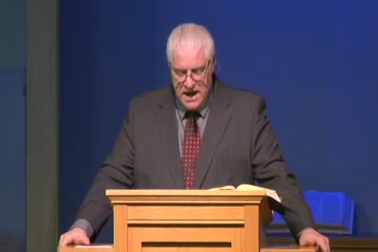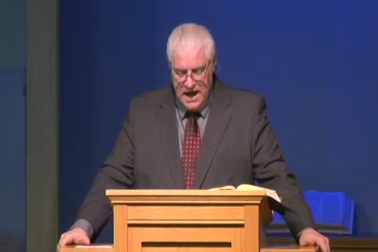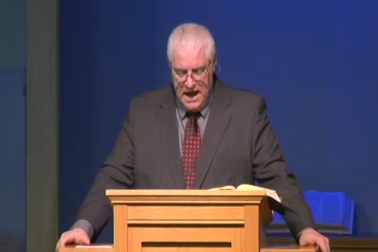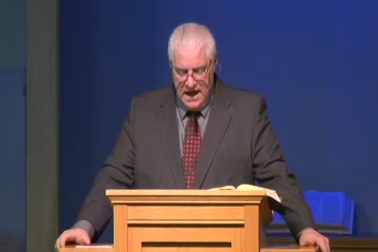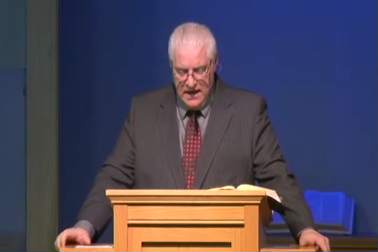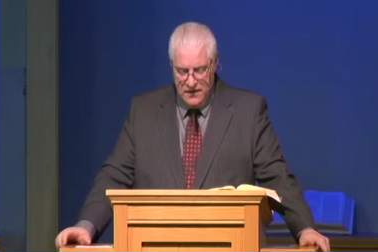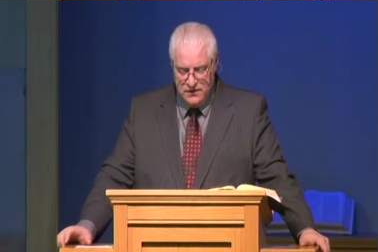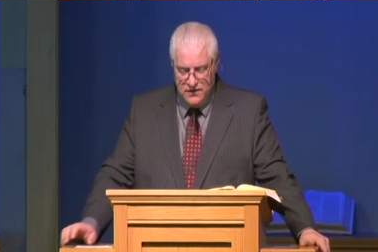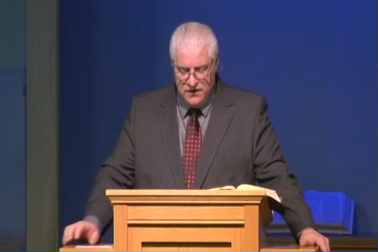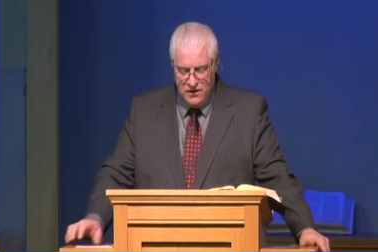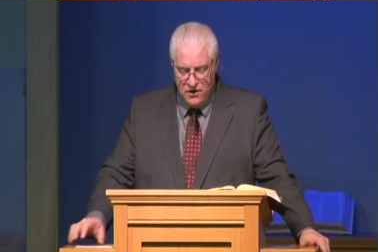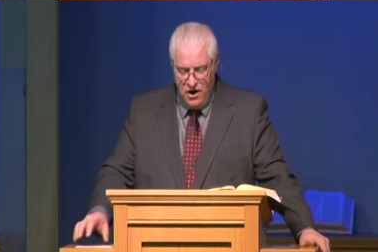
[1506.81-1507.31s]

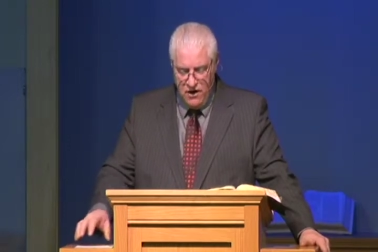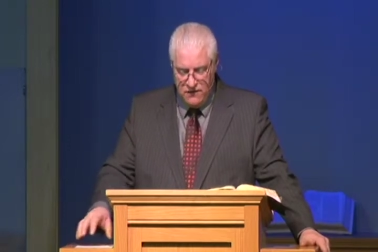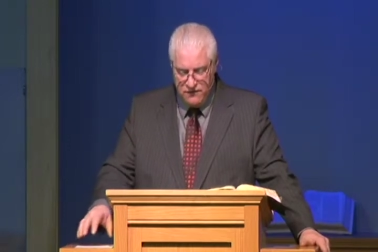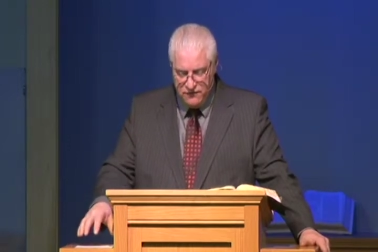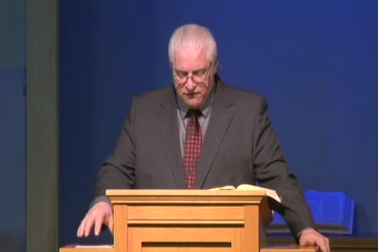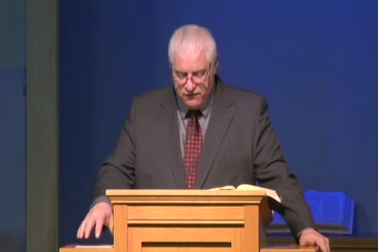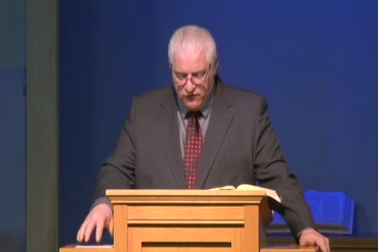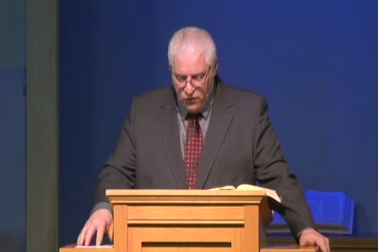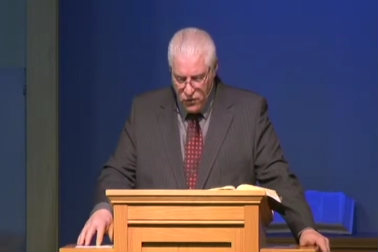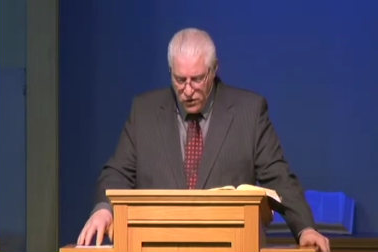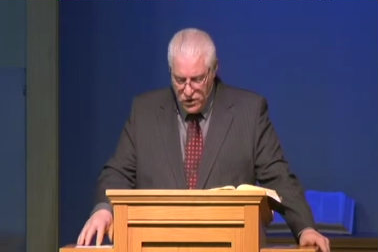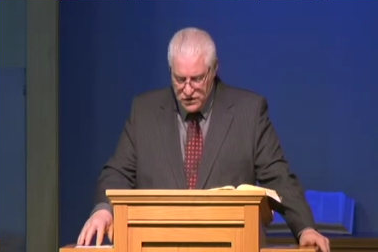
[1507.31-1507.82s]
and there are
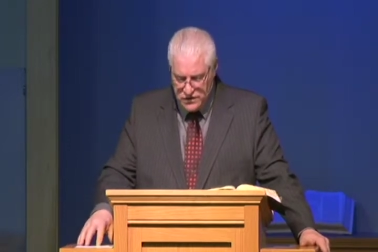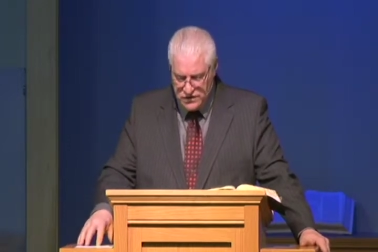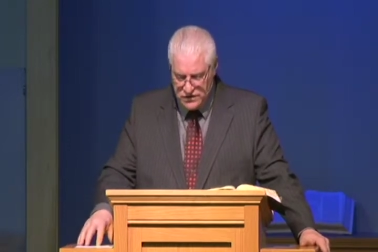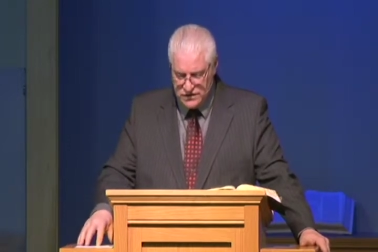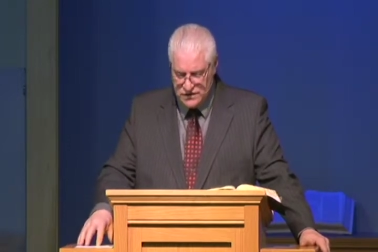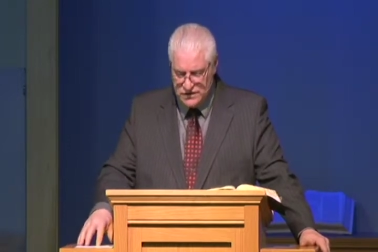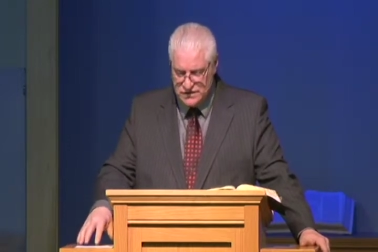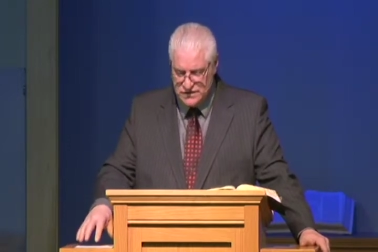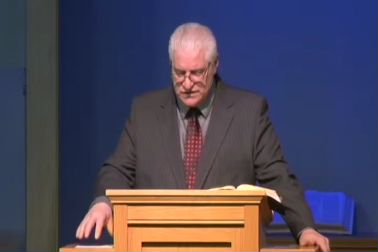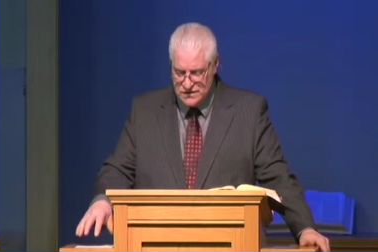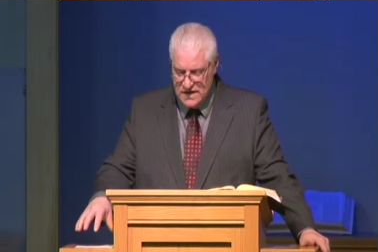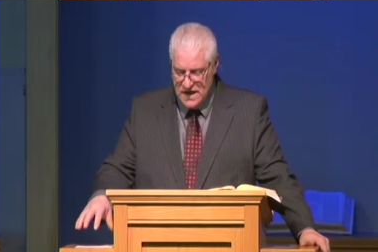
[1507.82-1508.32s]

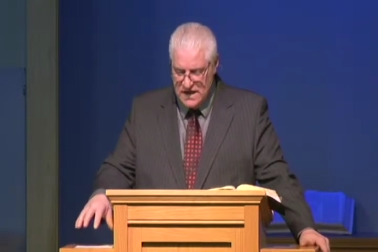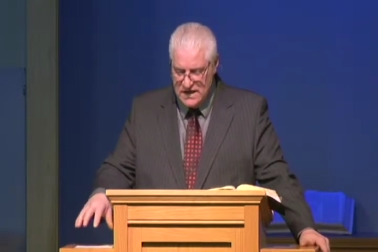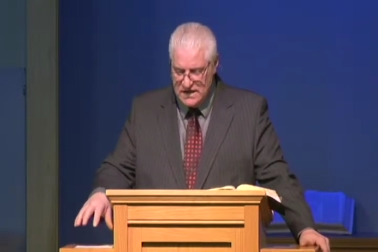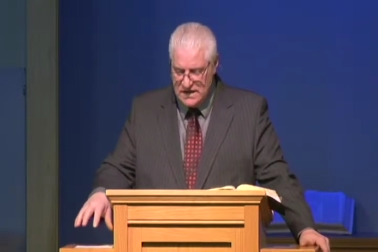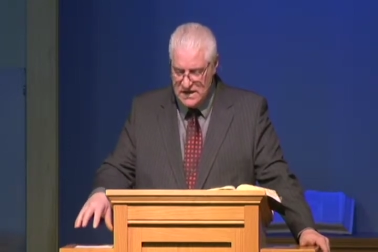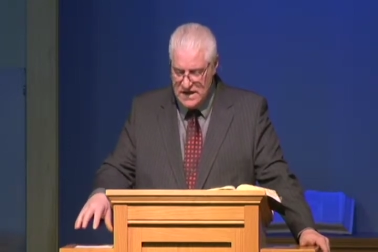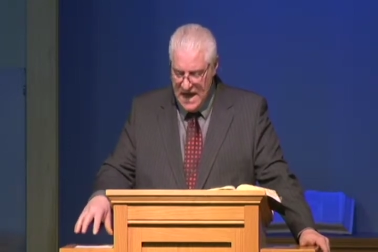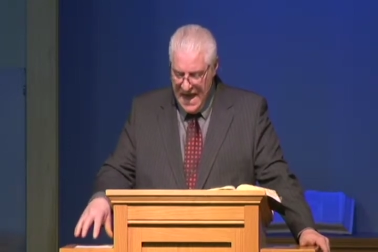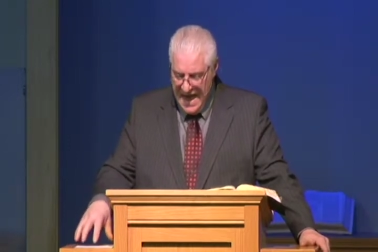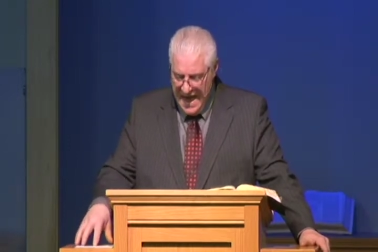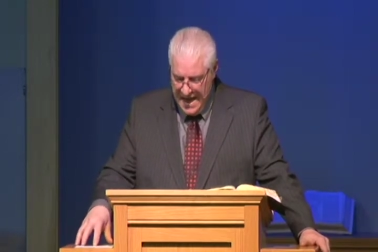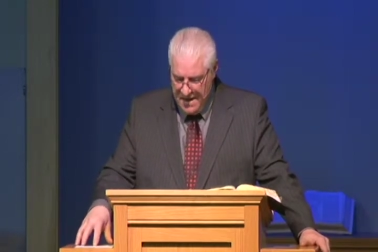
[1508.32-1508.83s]
forces that
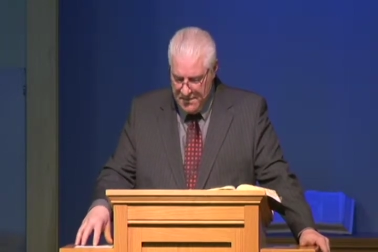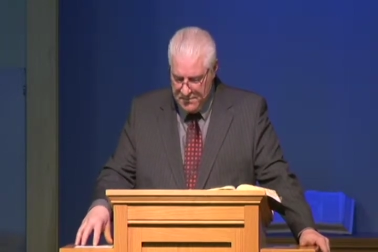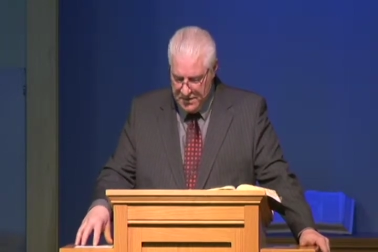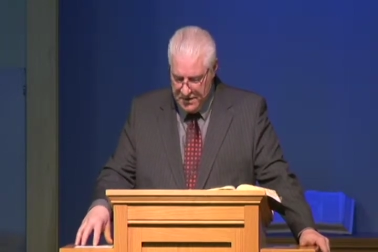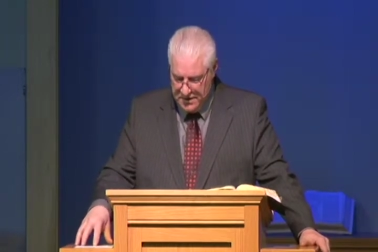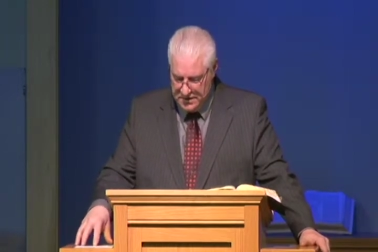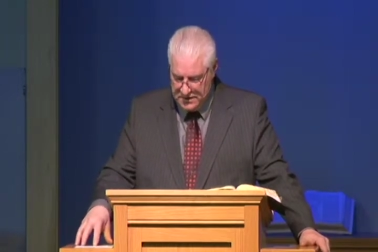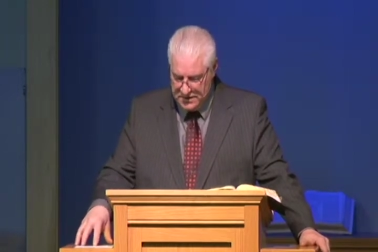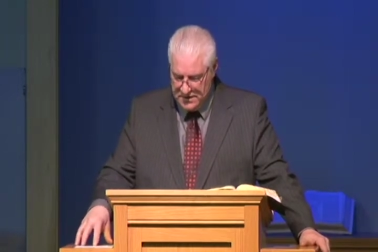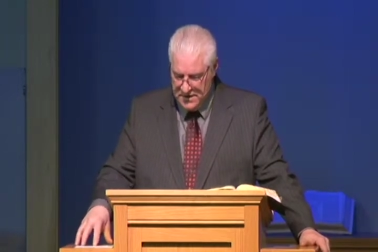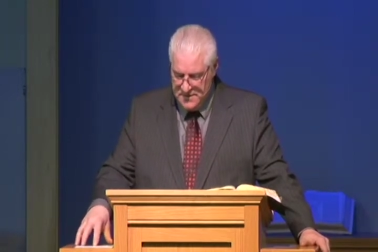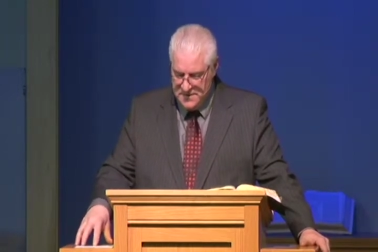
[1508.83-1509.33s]

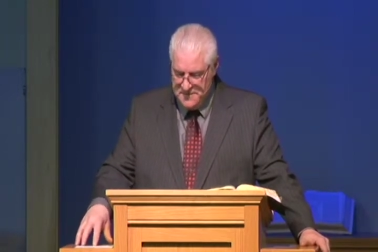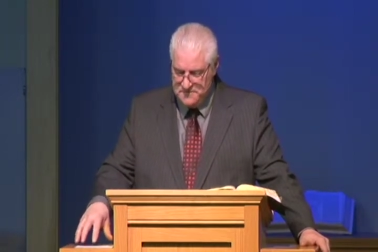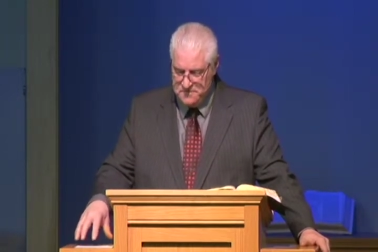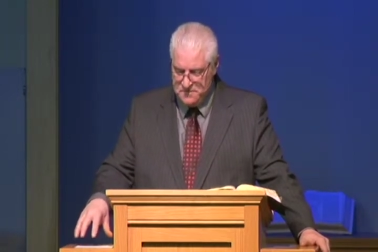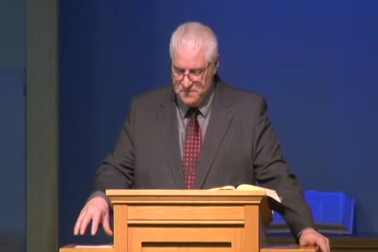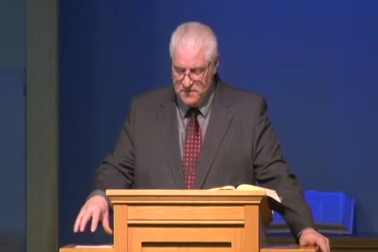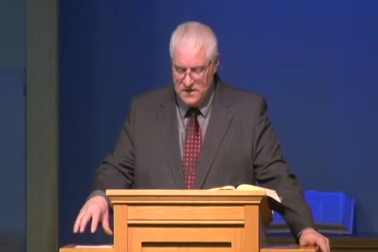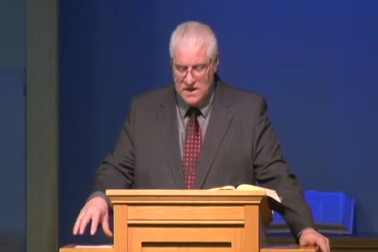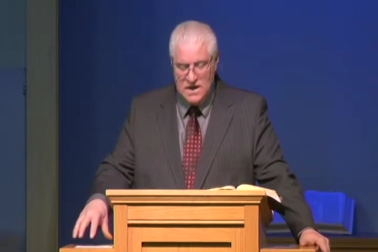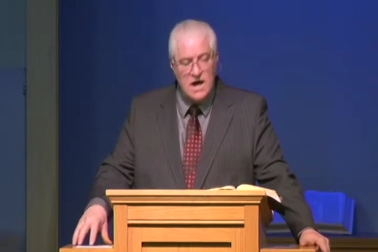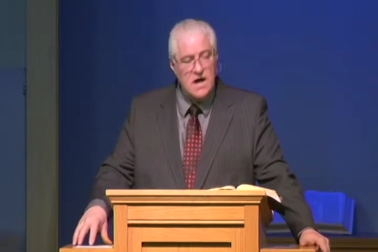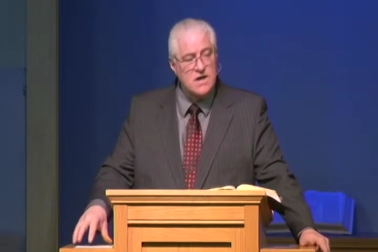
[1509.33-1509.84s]
inhabit
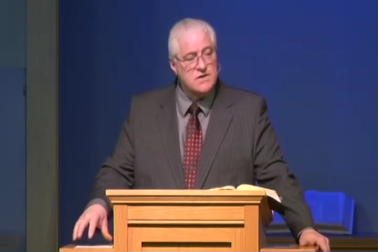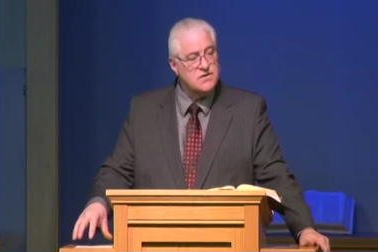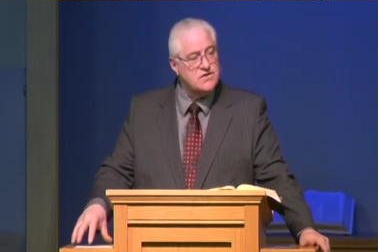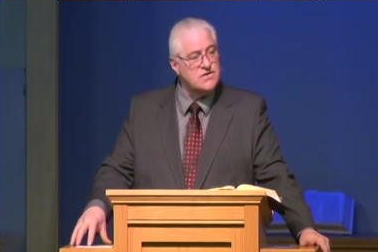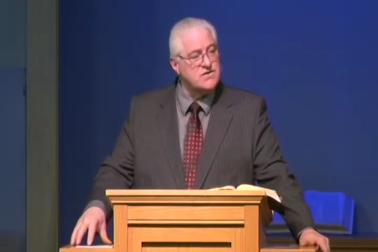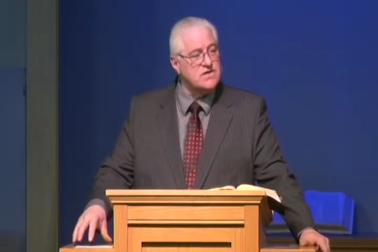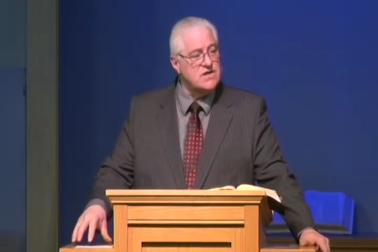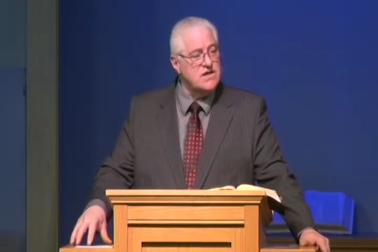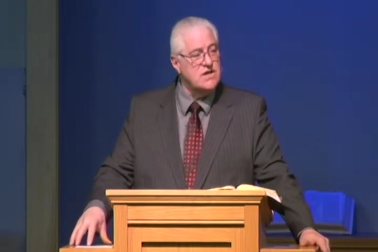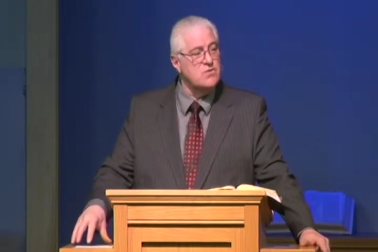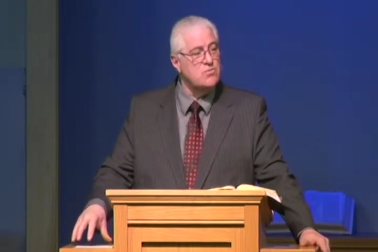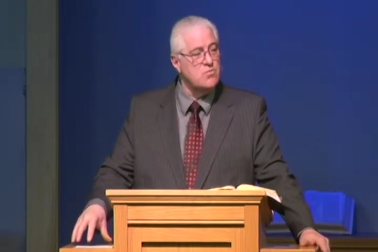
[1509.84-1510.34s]
the
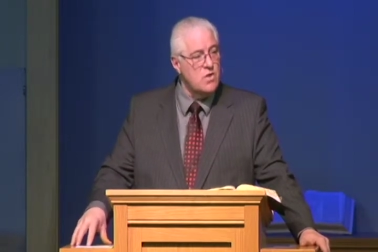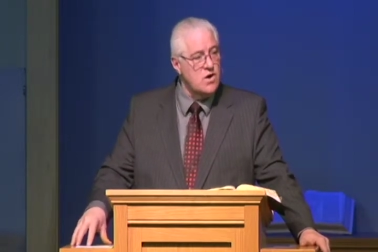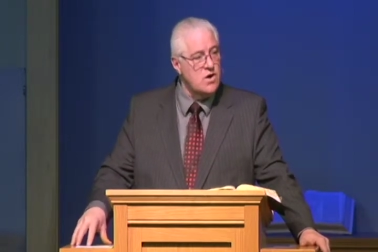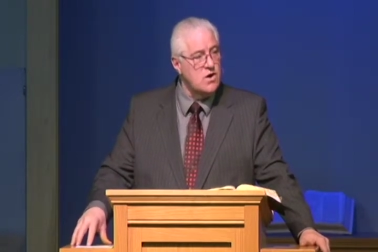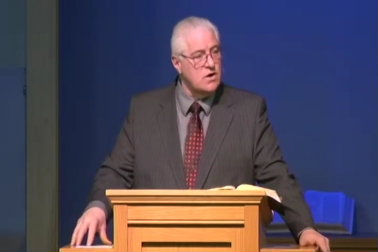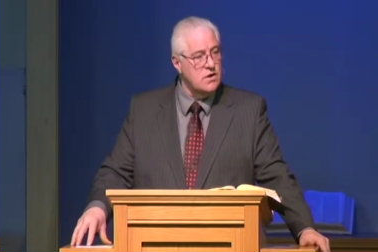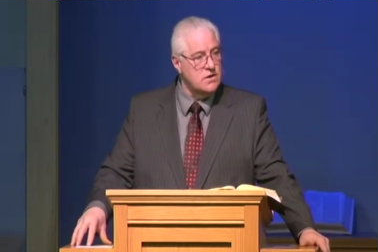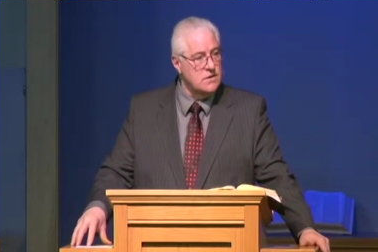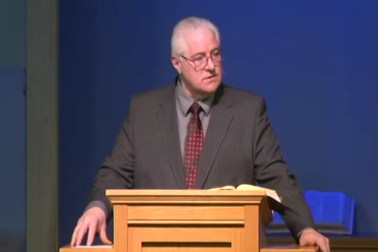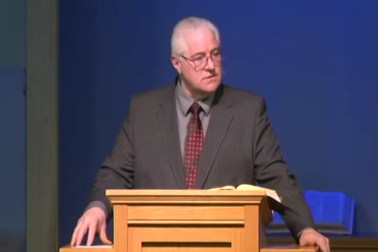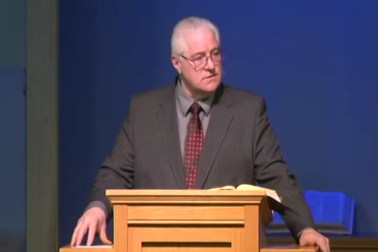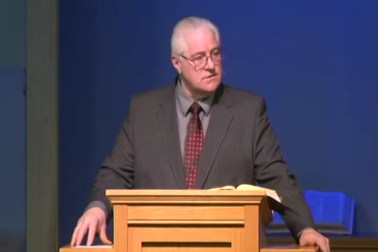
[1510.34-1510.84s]
unseen
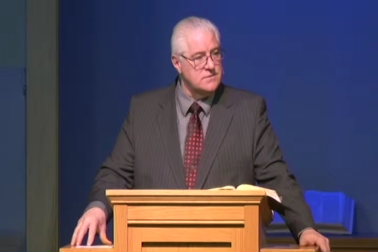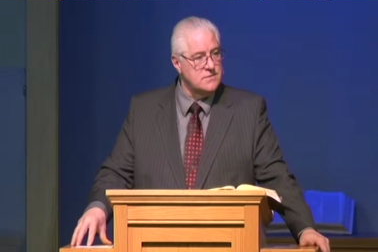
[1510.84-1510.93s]
world.